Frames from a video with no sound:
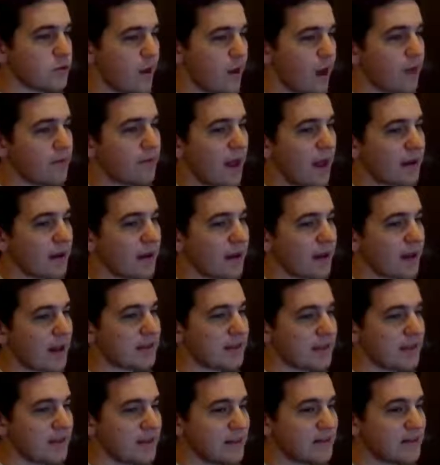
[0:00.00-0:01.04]
do have that
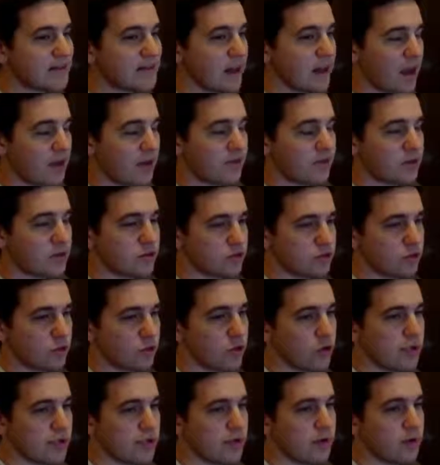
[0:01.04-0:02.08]
at least kind of
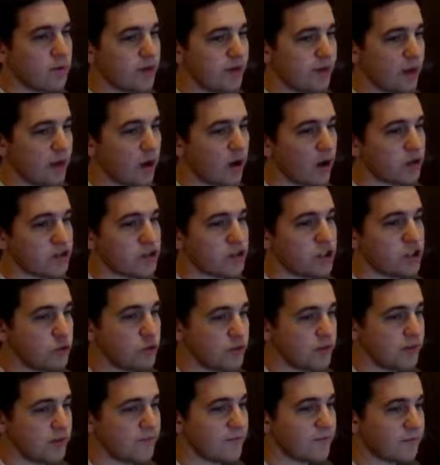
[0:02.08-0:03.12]
control in it where they are
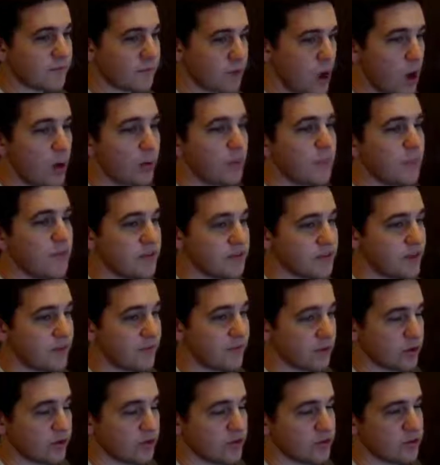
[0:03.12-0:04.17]
choosing from the
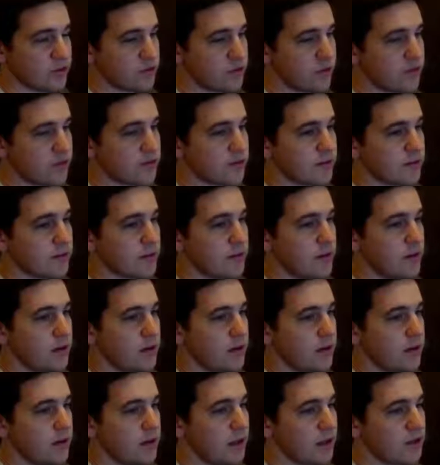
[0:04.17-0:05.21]
several districts.
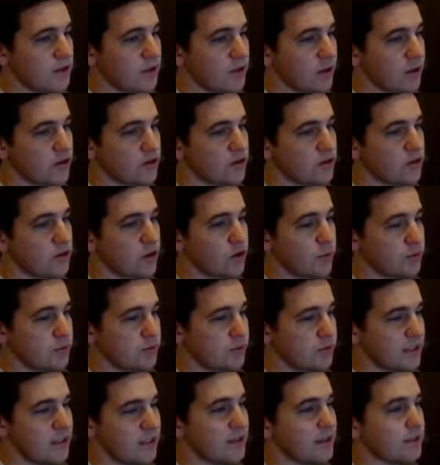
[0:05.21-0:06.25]
It's not just
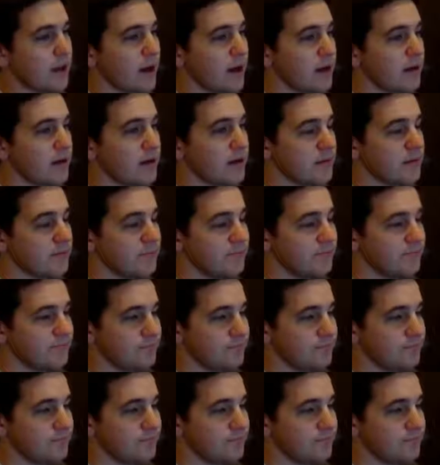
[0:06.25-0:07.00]
completely random.